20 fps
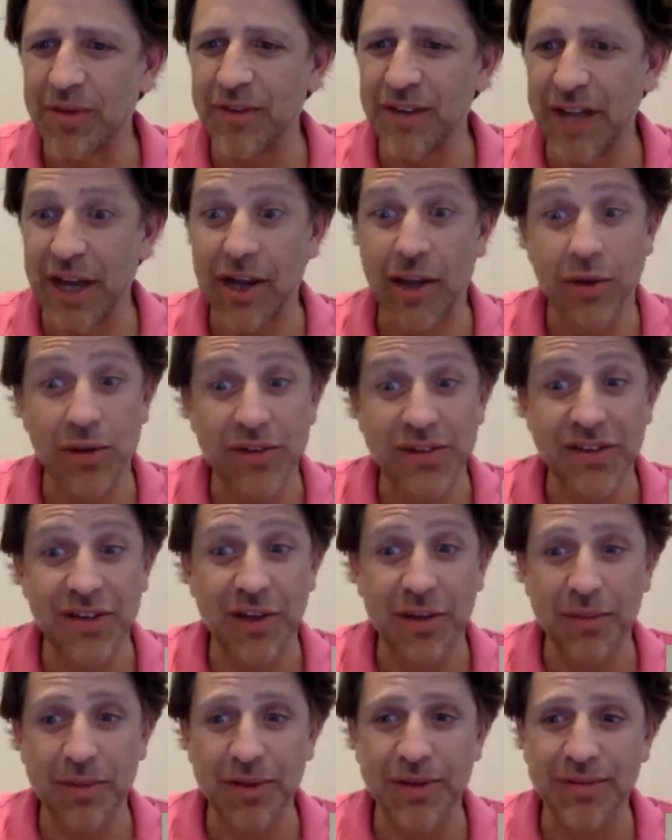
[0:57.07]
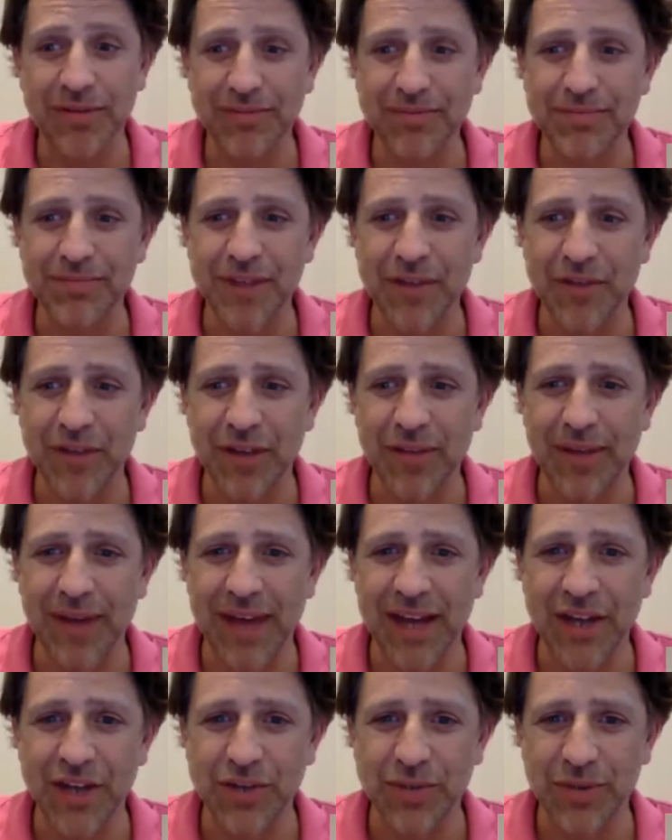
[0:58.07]
of an echo still, but definitely
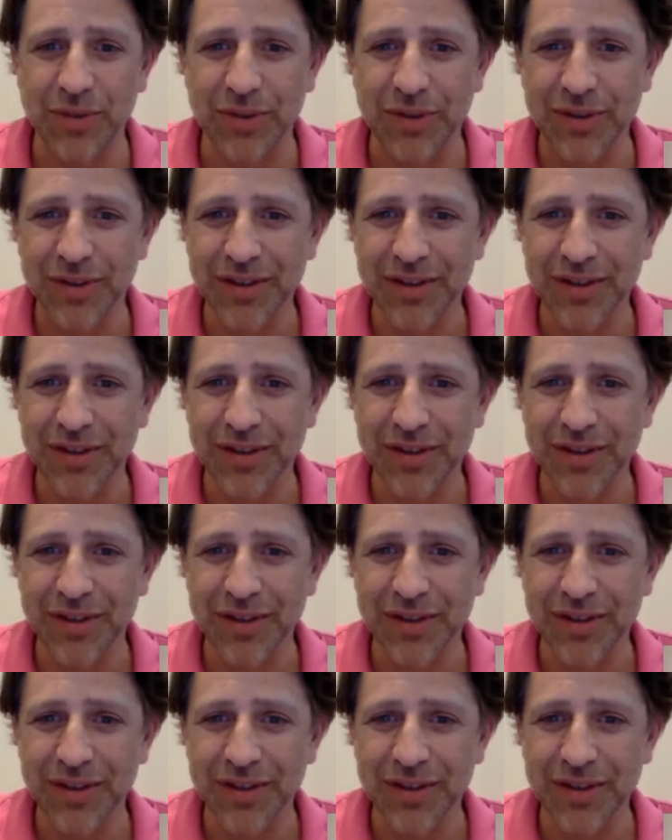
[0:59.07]
manageable.